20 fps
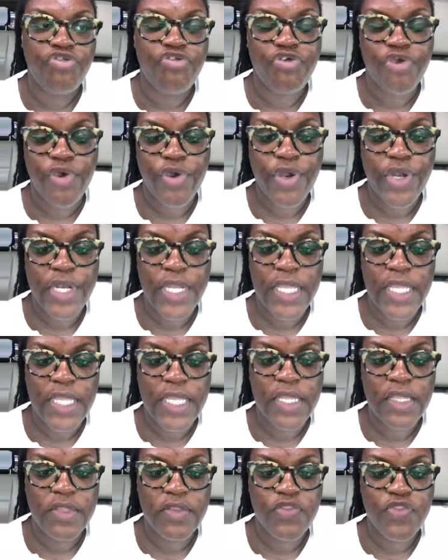
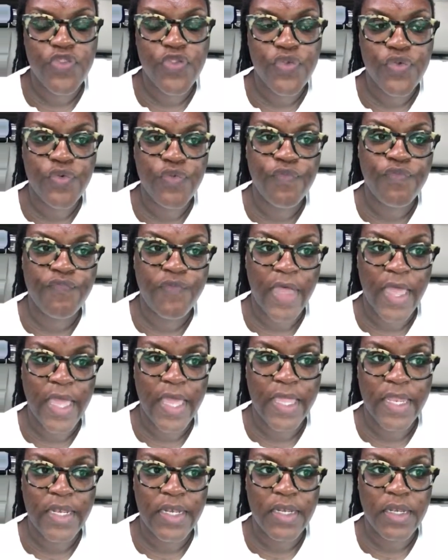journey to
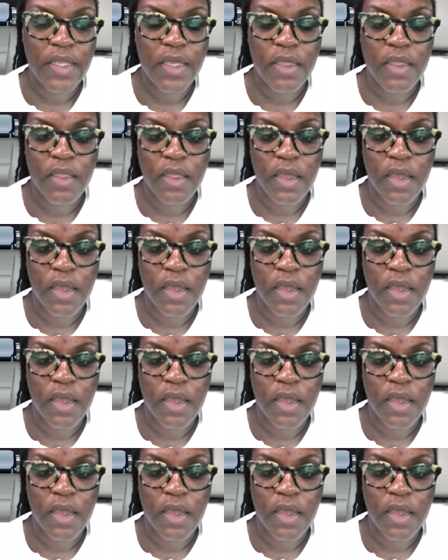find